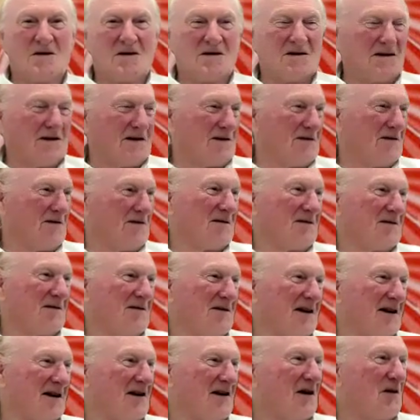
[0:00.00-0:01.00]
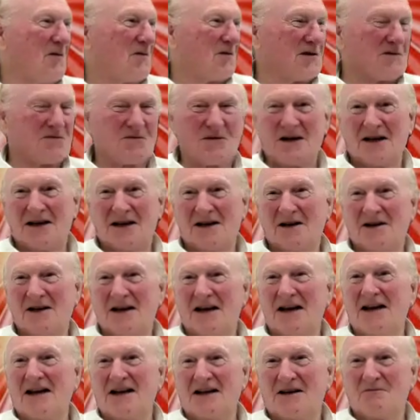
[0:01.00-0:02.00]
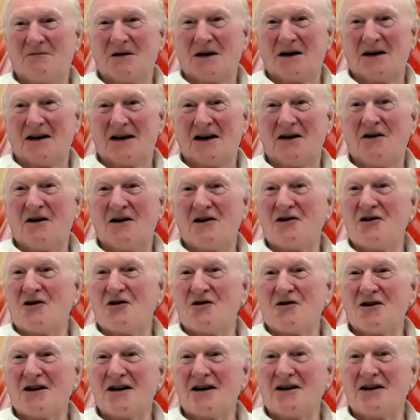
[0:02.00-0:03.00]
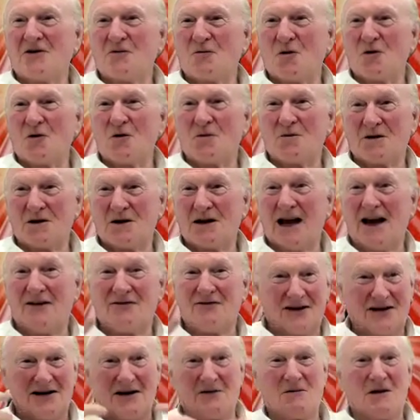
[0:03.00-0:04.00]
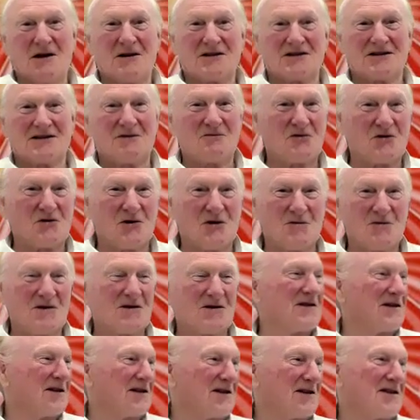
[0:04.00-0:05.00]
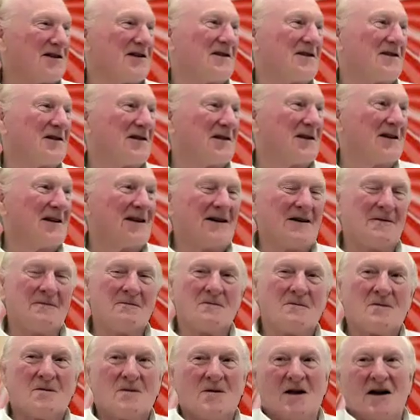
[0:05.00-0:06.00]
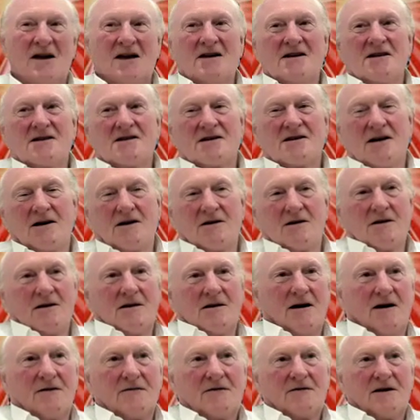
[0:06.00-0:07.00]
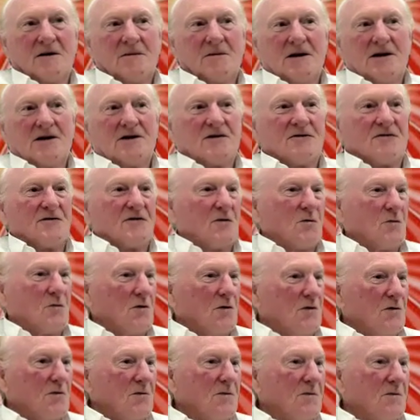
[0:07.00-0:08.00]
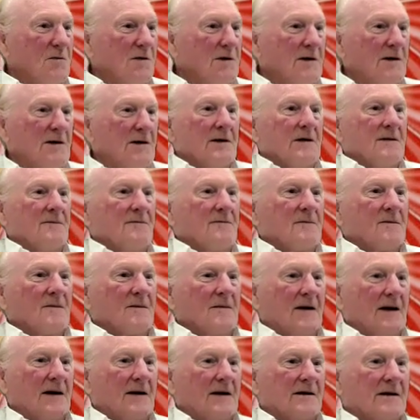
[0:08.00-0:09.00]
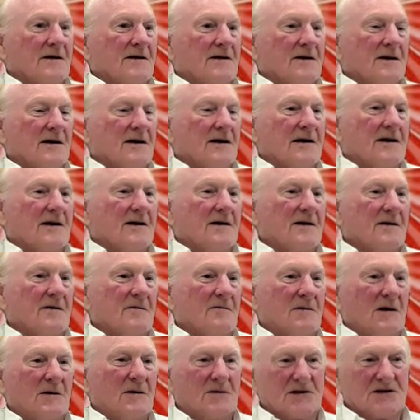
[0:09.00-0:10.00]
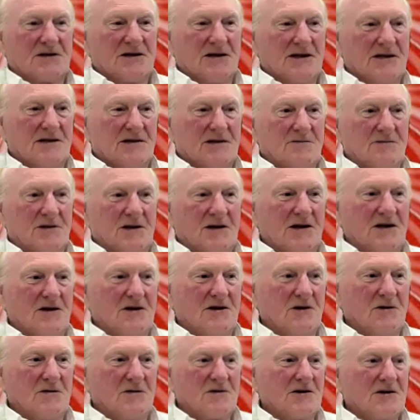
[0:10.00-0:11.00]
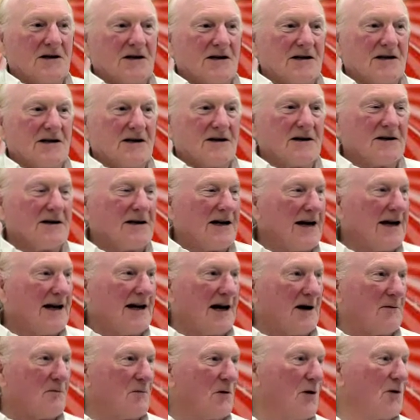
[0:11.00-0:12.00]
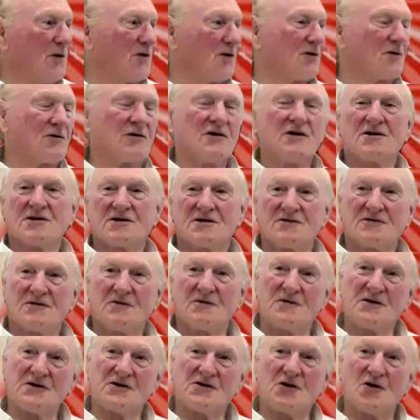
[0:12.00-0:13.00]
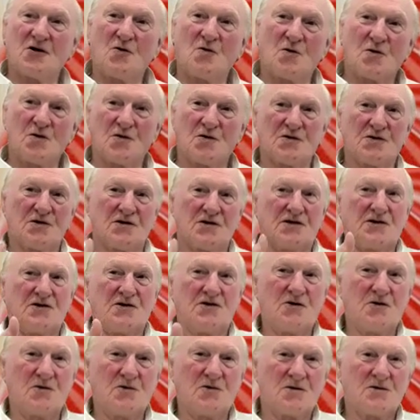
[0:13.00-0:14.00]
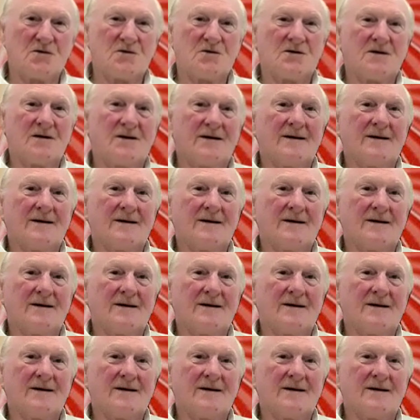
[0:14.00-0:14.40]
that I was being in, but now I don't need the womb. You have to come out sometime, isn't it? So I've come out of the womb, and it's like Baba says many times that he's going to take our boat across from this old world to the new world.